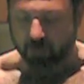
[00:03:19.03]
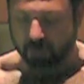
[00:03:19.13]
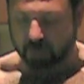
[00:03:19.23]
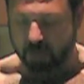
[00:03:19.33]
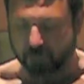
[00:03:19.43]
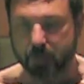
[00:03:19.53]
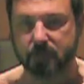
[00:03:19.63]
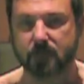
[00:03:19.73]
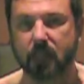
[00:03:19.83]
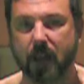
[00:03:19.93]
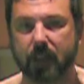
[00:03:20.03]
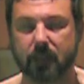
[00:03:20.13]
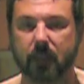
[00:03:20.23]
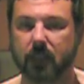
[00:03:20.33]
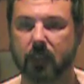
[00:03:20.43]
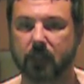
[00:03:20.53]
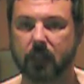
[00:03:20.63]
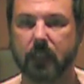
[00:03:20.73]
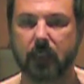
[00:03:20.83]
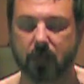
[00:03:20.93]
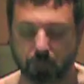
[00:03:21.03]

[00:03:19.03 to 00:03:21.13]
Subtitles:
You want to keep it as light and clean and